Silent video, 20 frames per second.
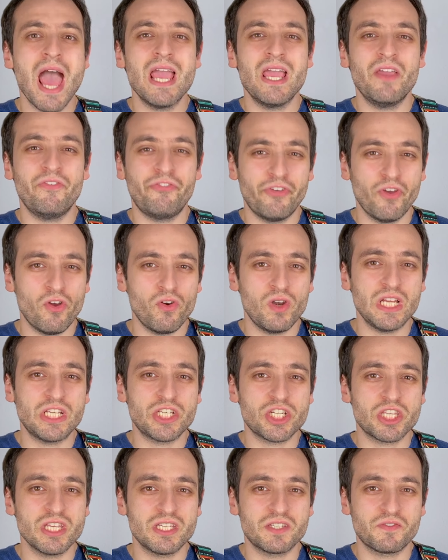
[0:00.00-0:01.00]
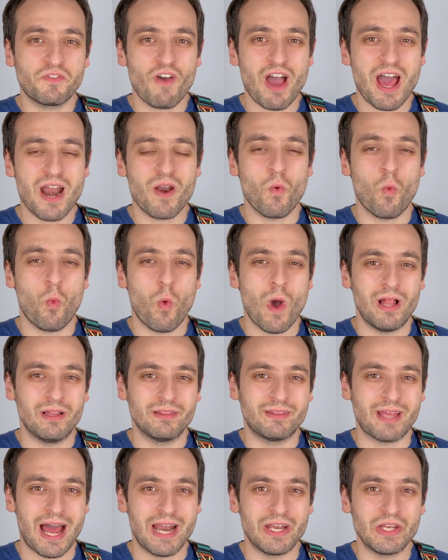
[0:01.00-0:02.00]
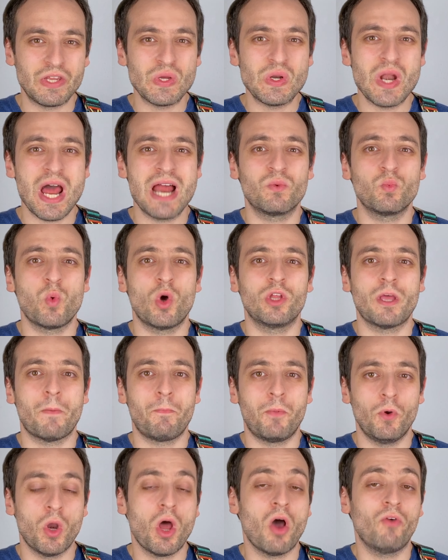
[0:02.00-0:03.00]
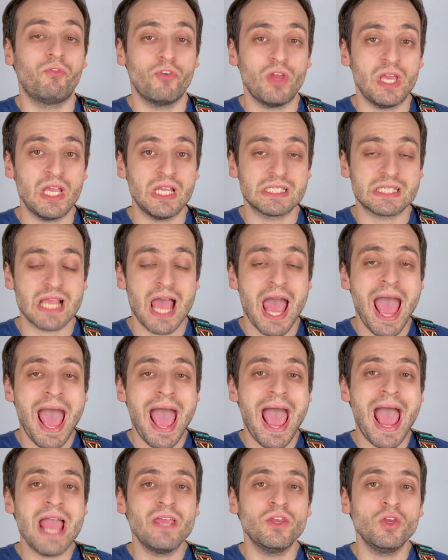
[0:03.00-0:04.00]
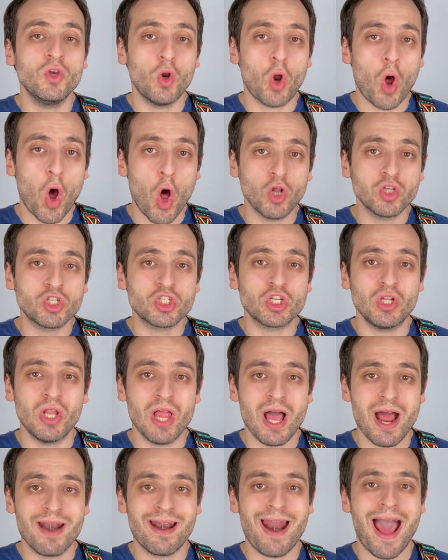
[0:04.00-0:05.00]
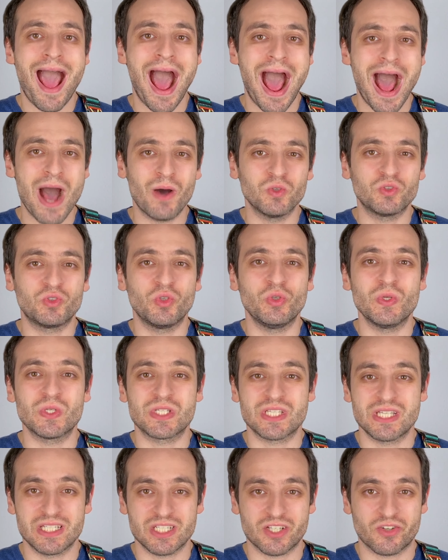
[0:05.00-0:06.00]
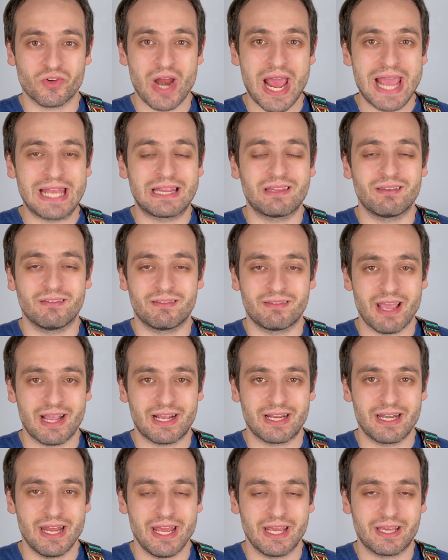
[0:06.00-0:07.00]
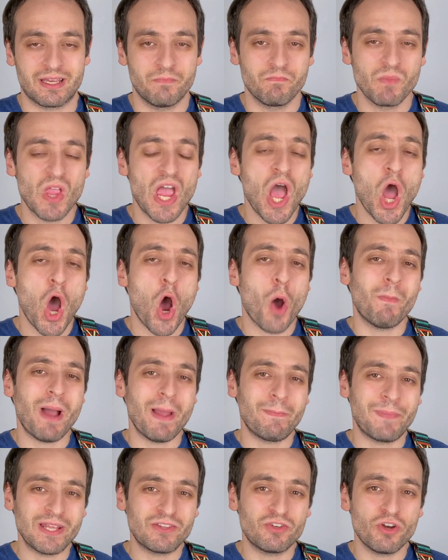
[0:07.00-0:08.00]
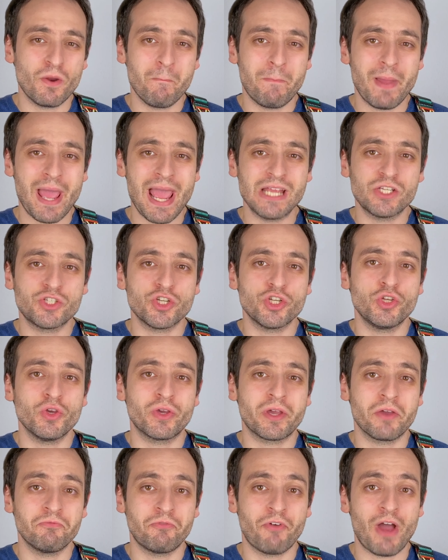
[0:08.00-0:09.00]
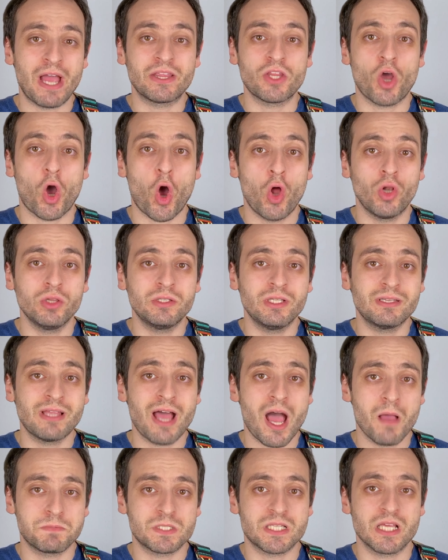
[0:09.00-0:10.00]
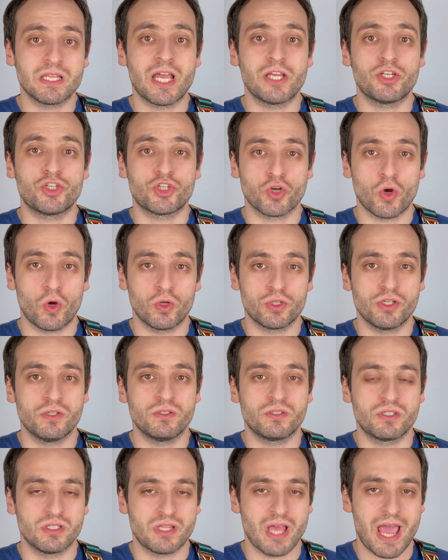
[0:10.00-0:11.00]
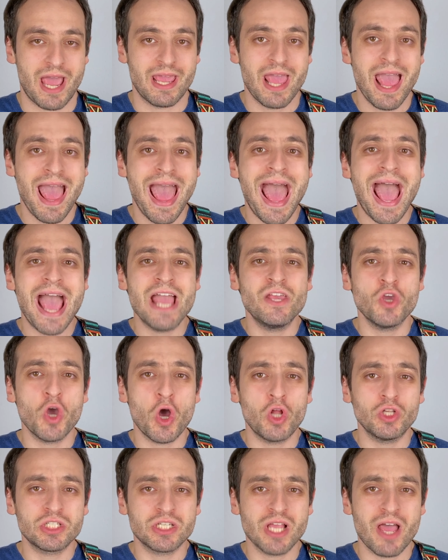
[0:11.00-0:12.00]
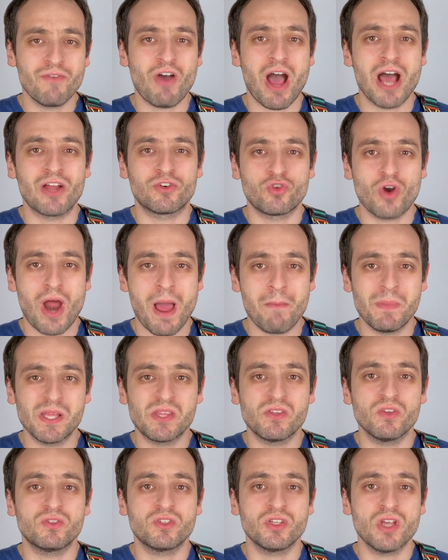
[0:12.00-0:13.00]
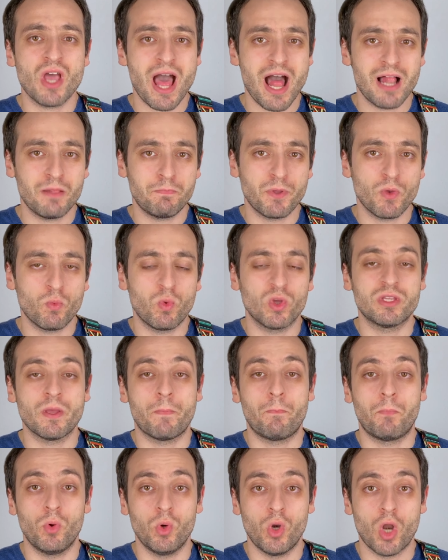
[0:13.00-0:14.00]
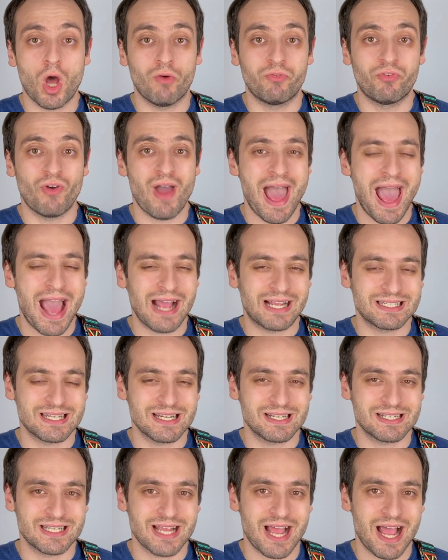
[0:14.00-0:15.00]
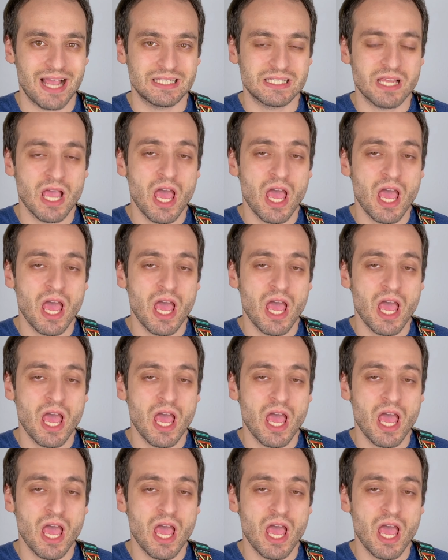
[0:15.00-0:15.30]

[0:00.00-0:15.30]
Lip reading: If you reach this far, well done. You learn what a pull off is, and you also learn how to use this great technique. On my Patreon page, you can find all the tabs that I showed you today, and you also have a drum beat to help you with the pull off exercise.